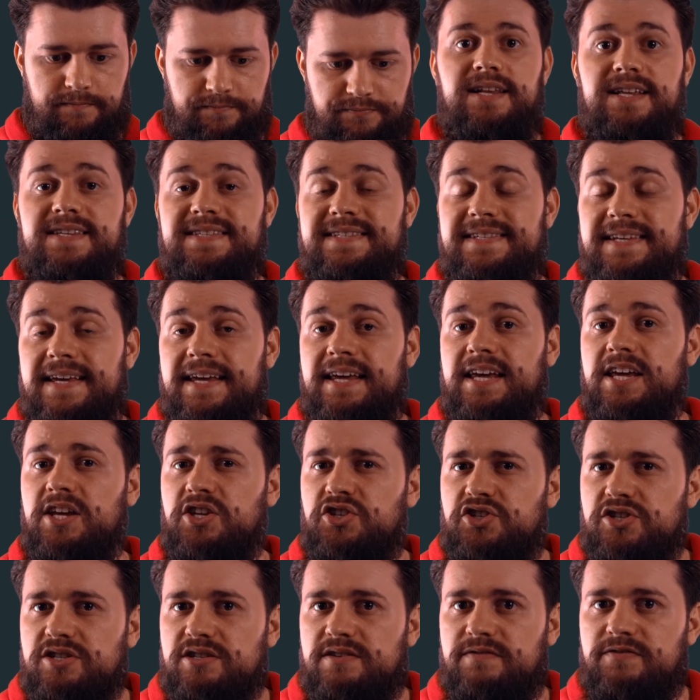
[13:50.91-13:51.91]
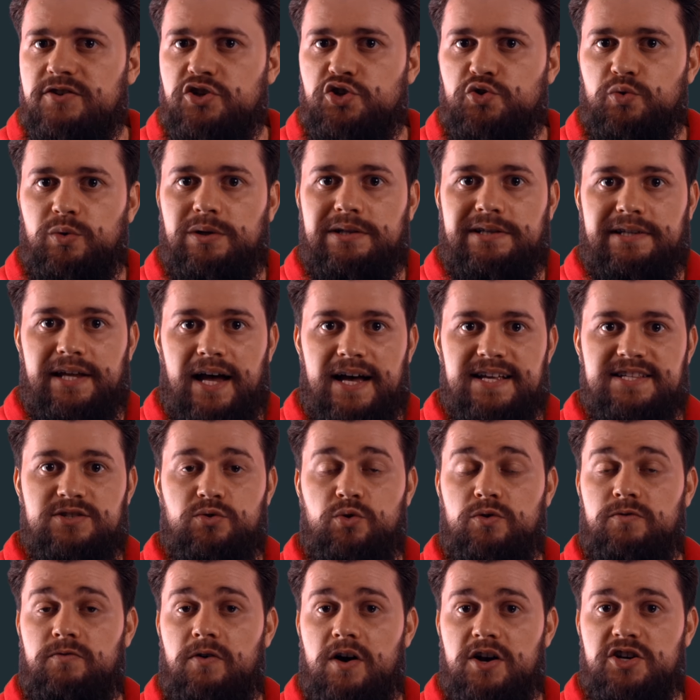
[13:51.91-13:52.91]
Let's say each individual
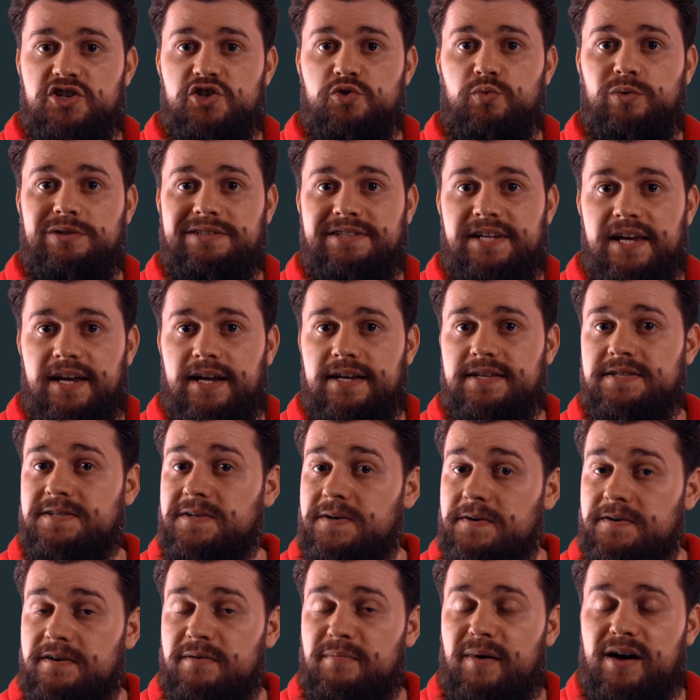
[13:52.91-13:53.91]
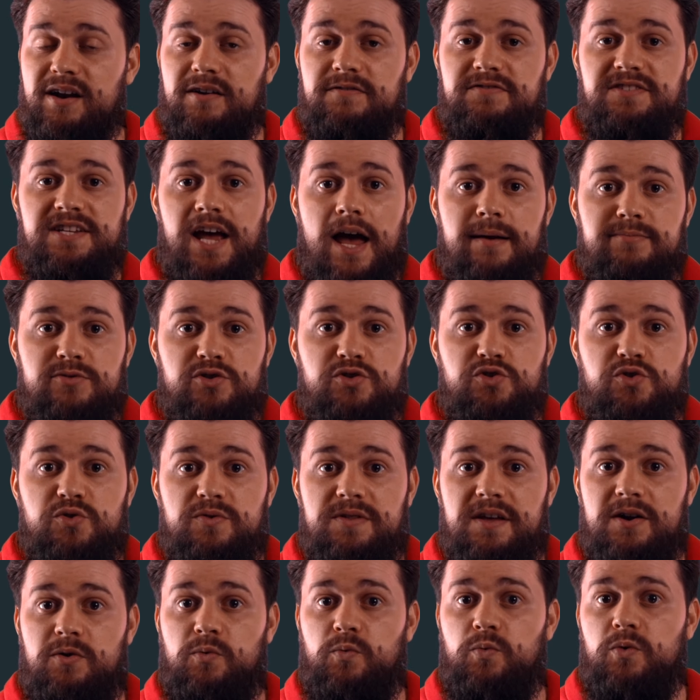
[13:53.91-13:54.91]
task or function will take a certain amount of time to
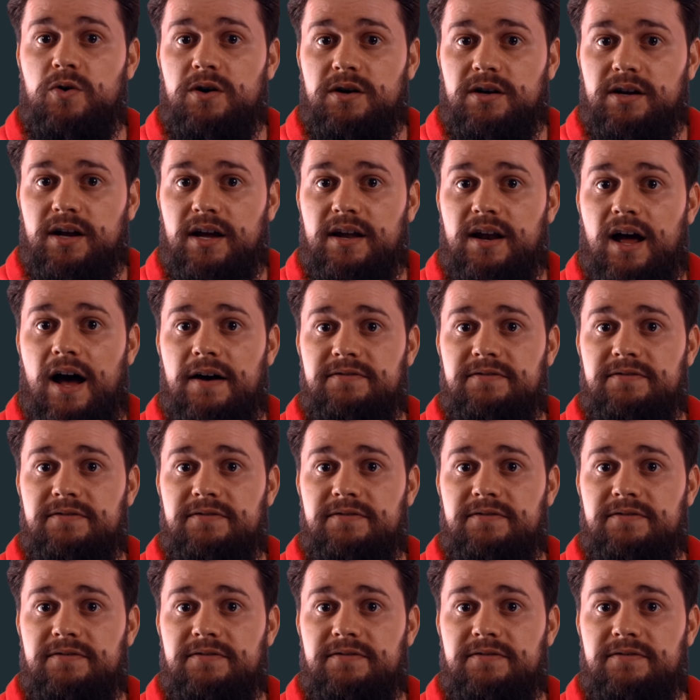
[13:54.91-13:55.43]
do their work.